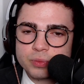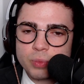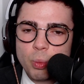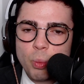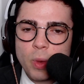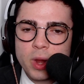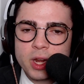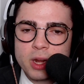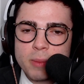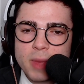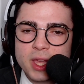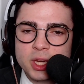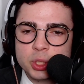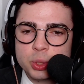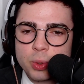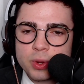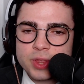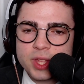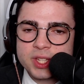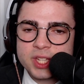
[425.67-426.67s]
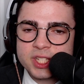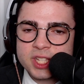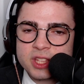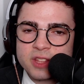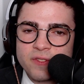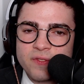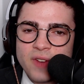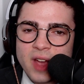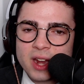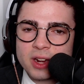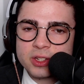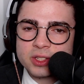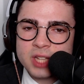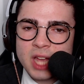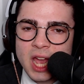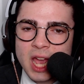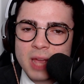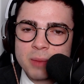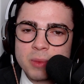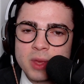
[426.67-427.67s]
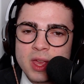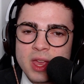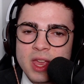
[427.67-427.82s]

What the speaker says: Wanting to make sure this isn't the final time